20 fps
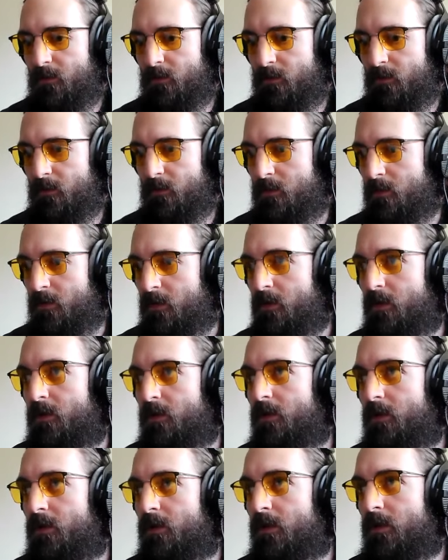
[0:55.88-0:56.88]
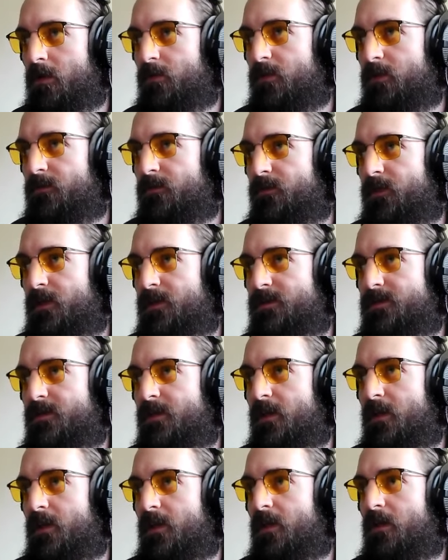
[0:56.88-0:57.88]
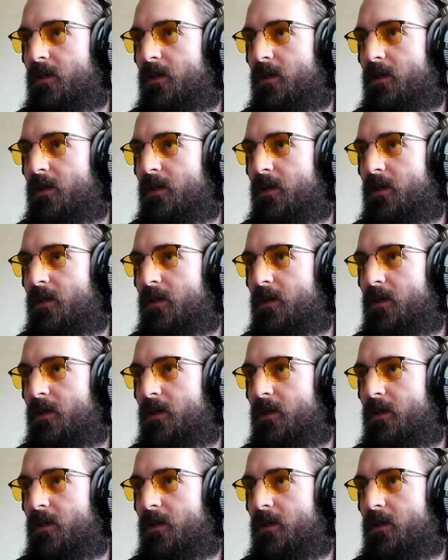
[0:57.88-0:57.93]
Let me fix that.